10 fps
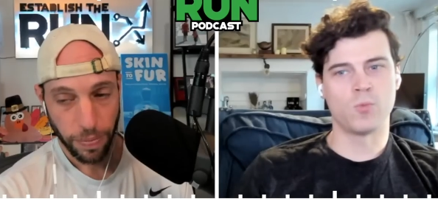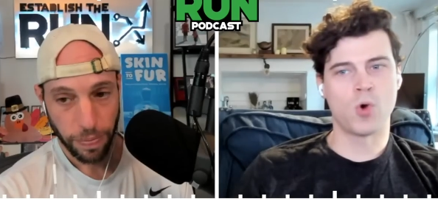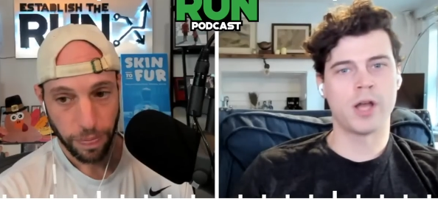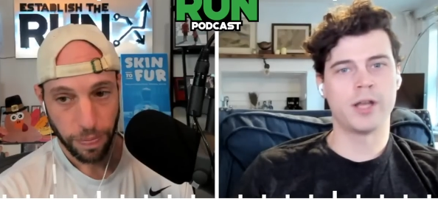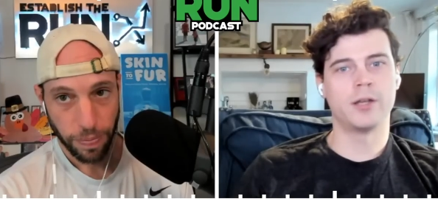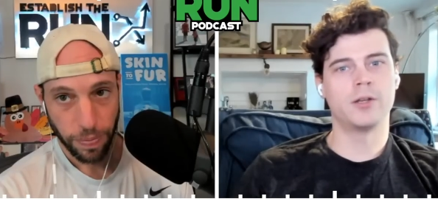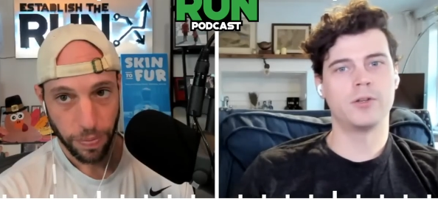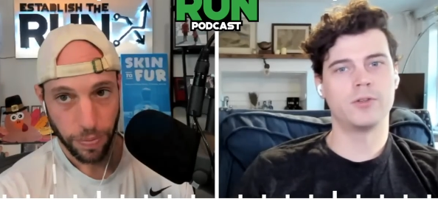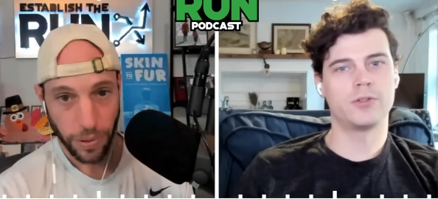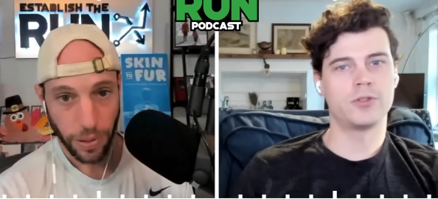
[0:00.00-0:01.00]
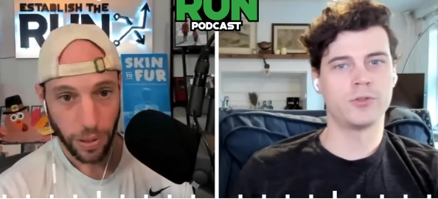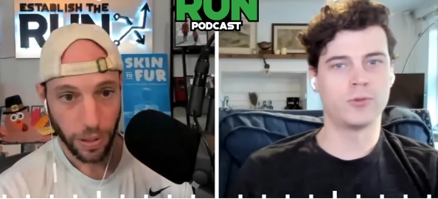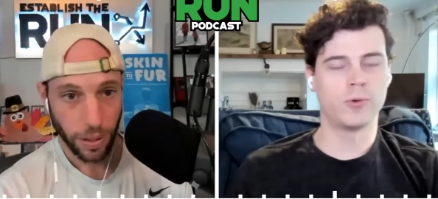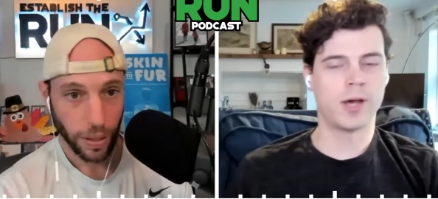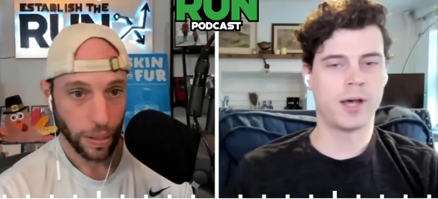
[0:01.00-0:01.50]
Speaker 1: one
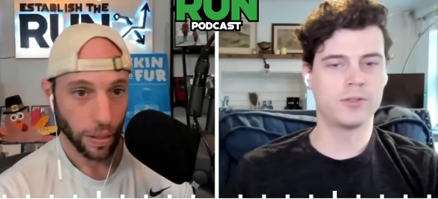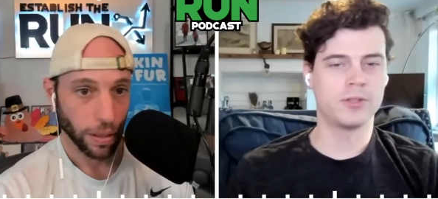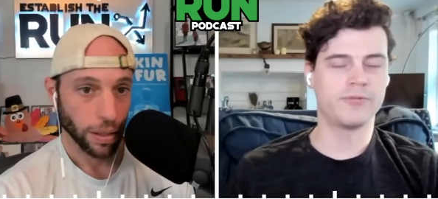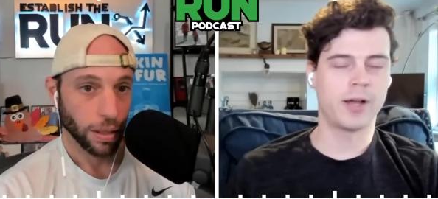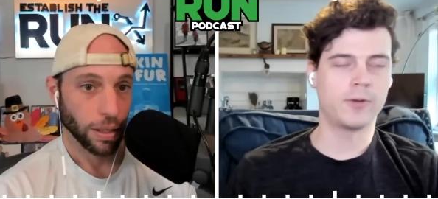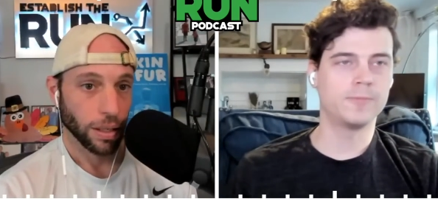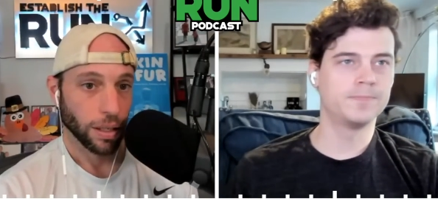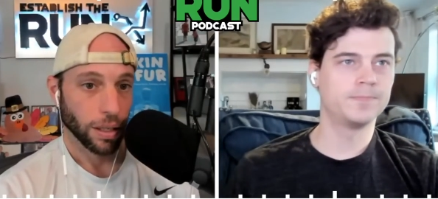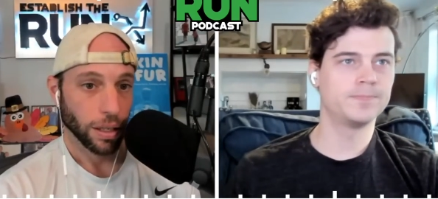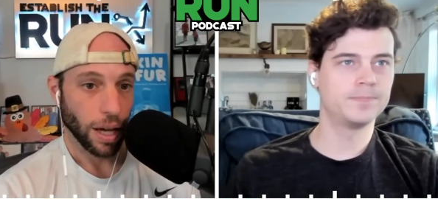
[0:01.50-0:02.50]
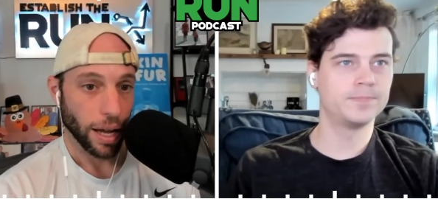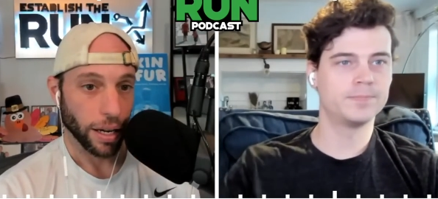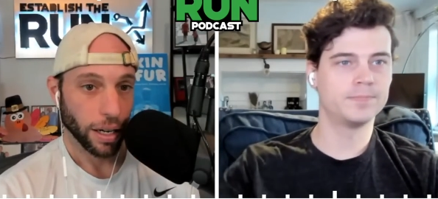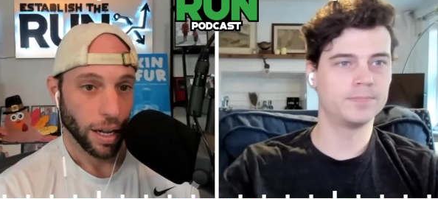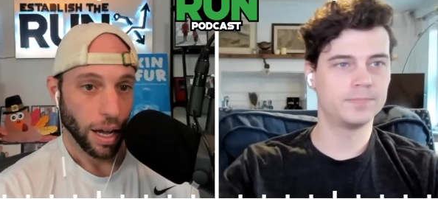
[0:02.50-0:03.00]
to uh, to the final.
Speaker 2: Got it.
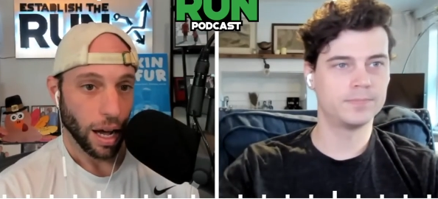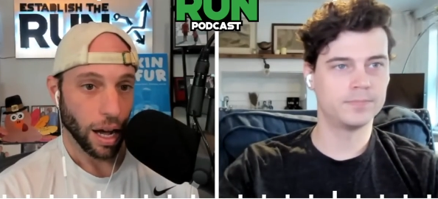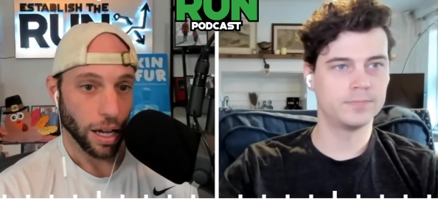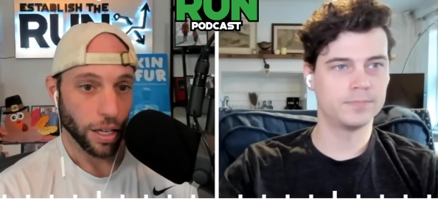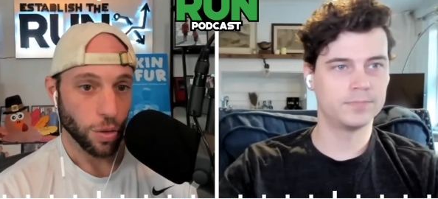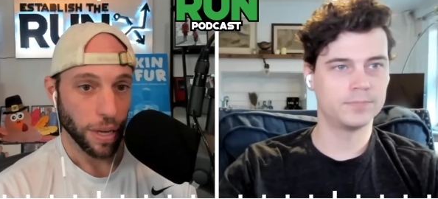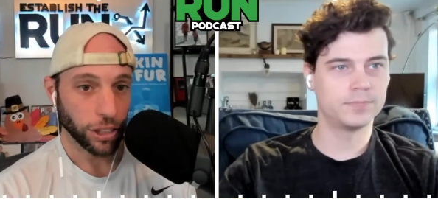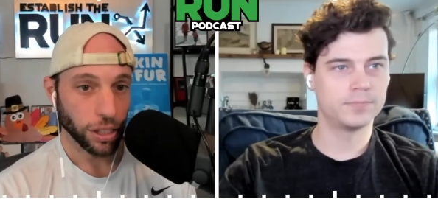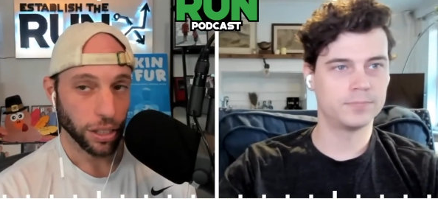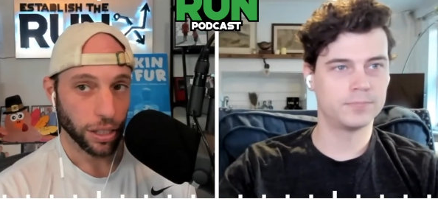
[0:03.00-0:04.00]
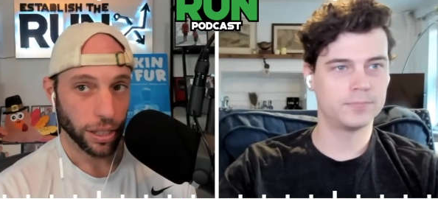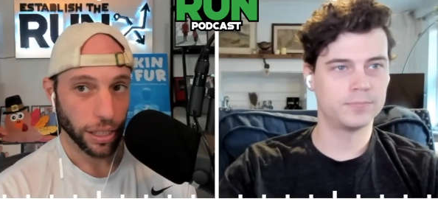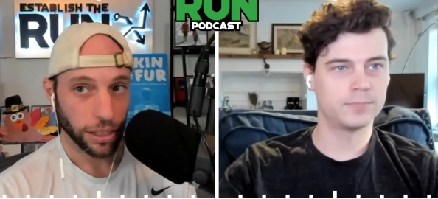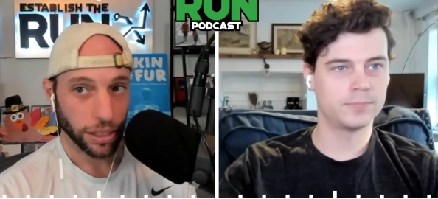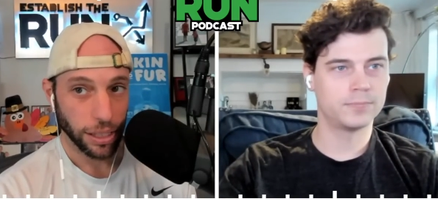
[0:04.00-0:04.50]
Uh, you mentioned
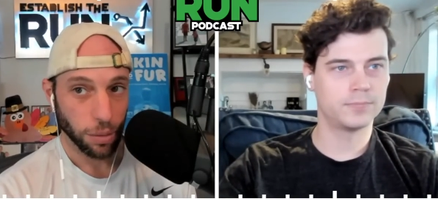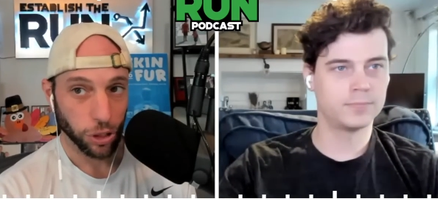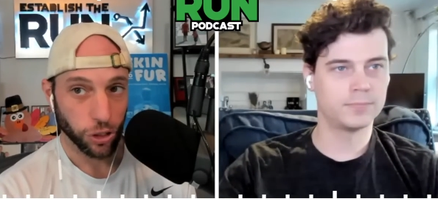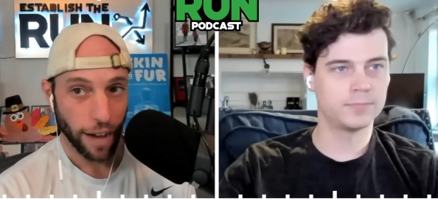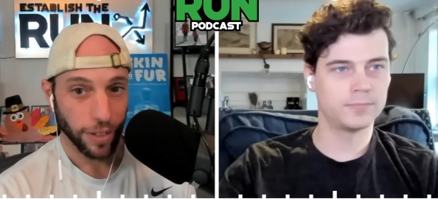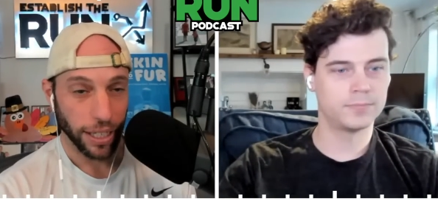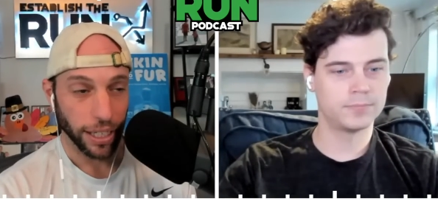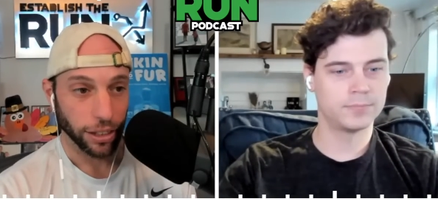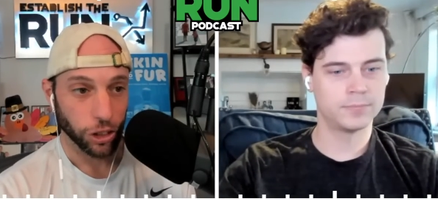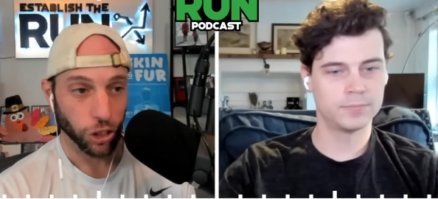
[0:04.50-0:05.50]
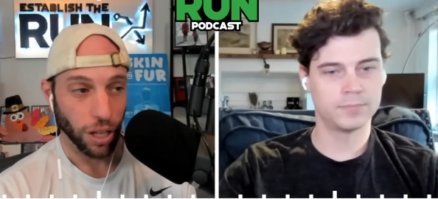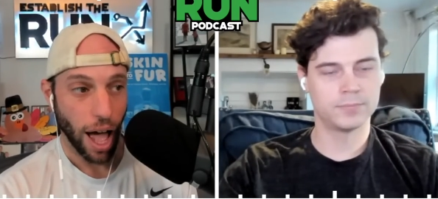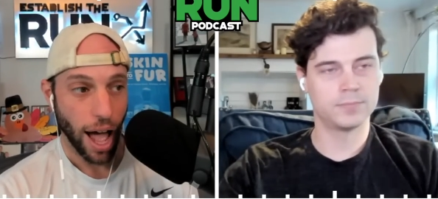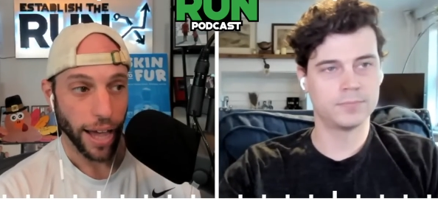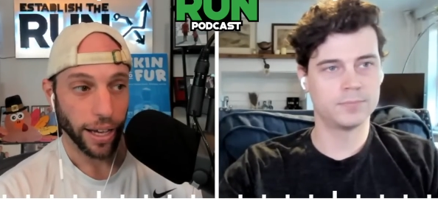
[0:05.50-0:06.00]
this team was drafted in
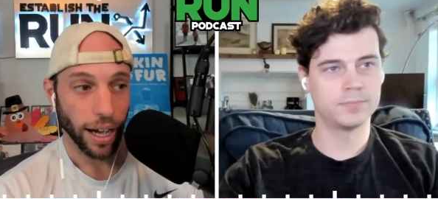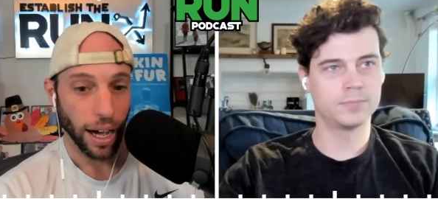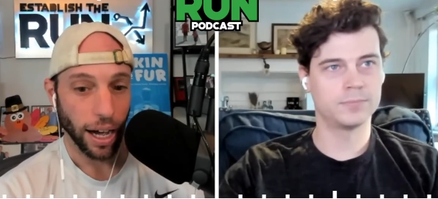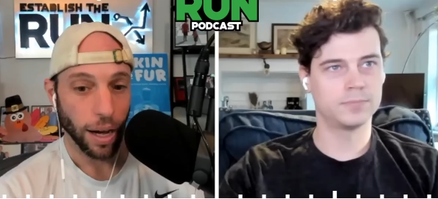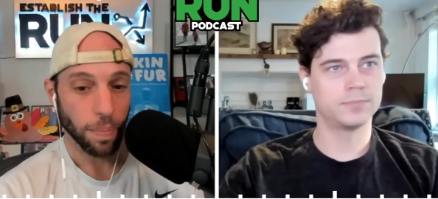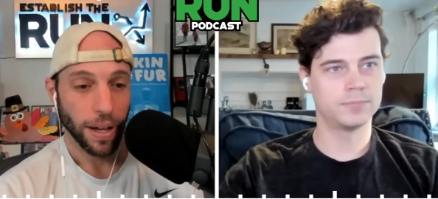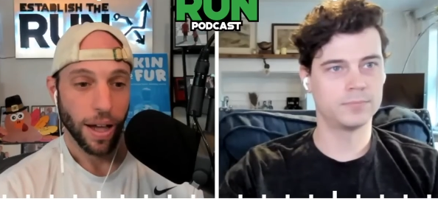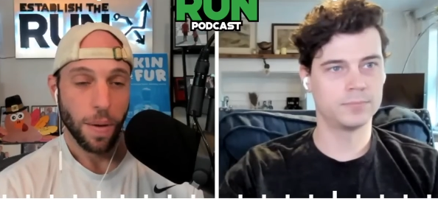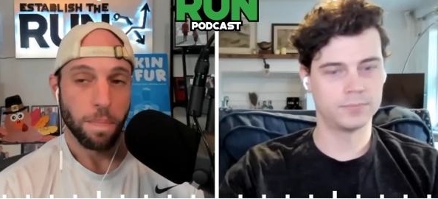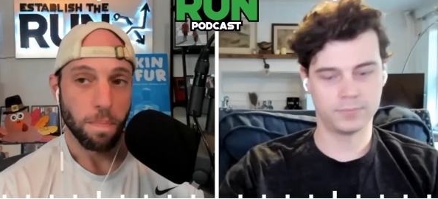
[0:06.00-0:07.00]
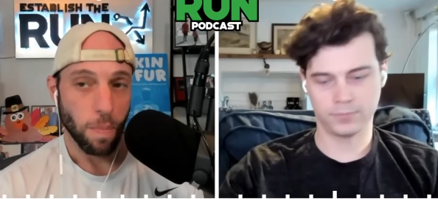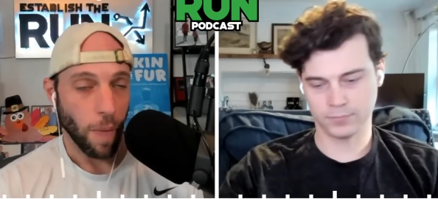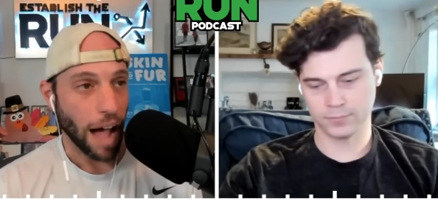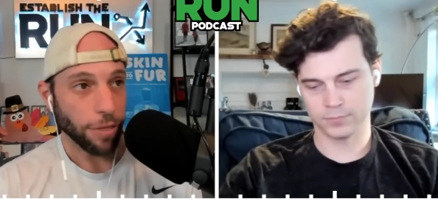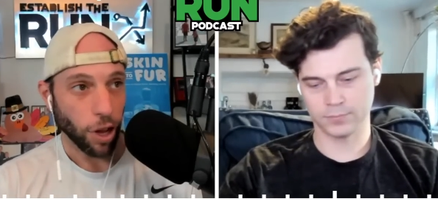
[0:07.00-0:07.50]
July. Um,
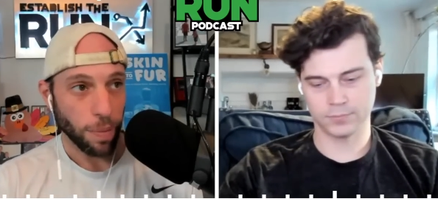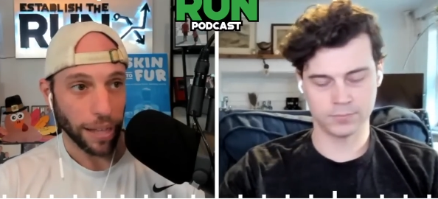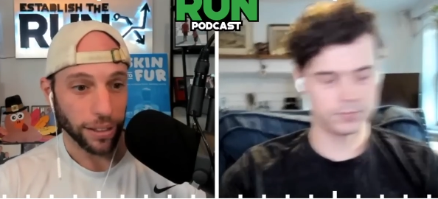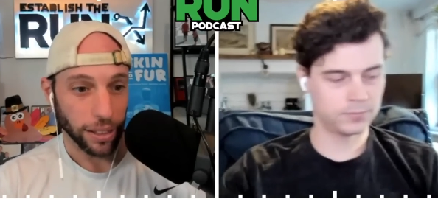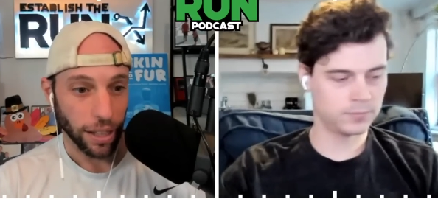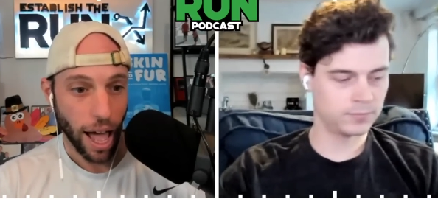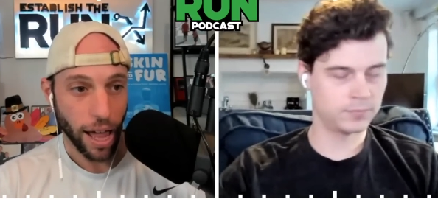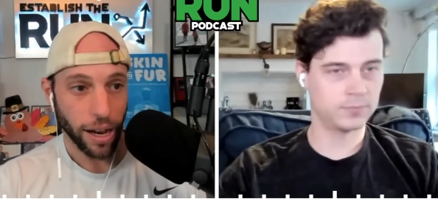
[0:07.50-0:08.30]
I've thought about this a lot,